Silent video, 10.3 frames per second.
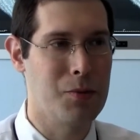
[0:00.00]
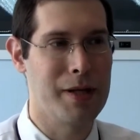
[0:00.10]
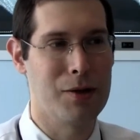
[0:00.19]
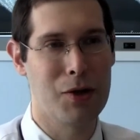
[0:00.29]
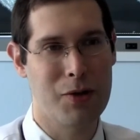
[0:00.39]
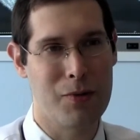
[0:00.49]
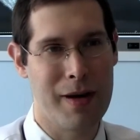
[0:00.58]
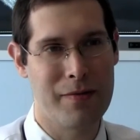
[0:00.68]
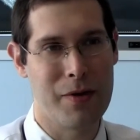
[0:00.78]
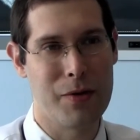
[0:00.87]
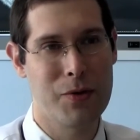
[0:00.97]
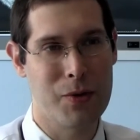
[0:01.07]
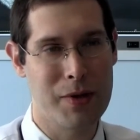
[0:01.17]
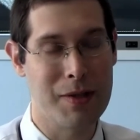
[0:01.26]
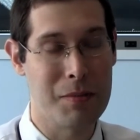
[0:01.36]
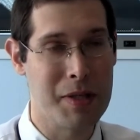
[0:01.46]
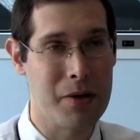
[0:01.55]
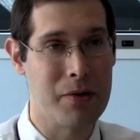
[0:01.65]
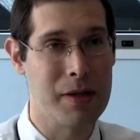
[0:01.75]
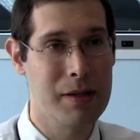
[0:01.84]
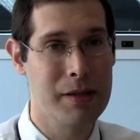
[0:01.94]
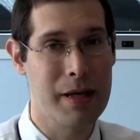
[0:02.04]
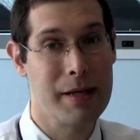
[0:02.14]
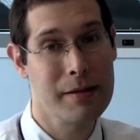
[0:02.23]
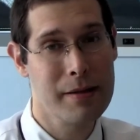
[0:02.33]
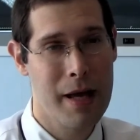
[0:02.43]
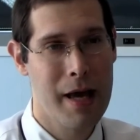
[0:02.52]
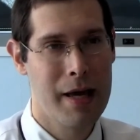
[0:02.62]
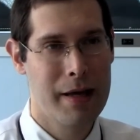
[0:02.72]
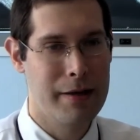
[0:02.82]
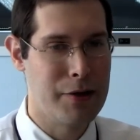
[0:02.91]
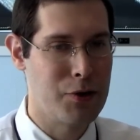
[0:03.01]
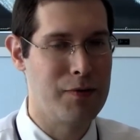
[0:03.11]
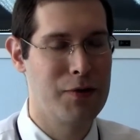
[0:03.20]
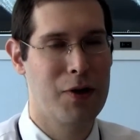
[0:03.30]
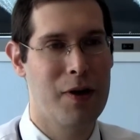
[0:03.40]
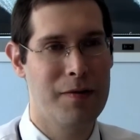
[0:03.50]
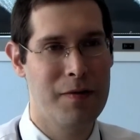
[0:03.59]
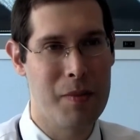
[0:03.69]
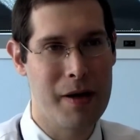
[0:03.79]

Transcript: We looked around for other sources of materials, and it sort of took off from